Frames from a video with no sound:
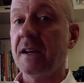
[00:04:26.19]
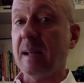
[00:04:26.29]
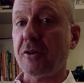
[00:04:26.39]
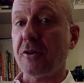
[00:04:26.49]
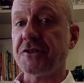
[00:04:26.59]

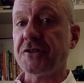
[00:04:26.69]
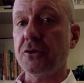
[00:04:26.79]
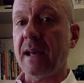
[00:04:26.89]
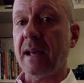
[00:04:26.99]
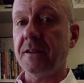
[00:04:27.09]
Democrats are
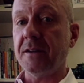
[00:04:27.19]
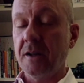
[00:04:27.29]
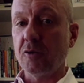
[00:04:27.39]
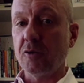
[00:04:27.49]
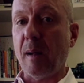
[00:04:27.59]
doing that.
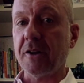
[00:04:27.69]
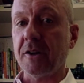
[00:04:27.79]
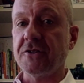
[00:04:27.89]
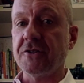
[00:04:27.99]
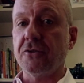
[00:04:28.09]
The
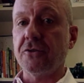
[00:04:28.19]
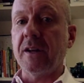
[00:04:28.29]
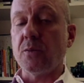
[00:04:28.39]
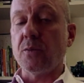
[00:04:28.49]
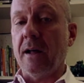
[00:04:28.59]
Republicans are doing it
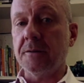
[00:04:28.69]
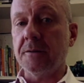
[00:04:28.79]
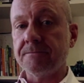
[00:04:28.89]
as well.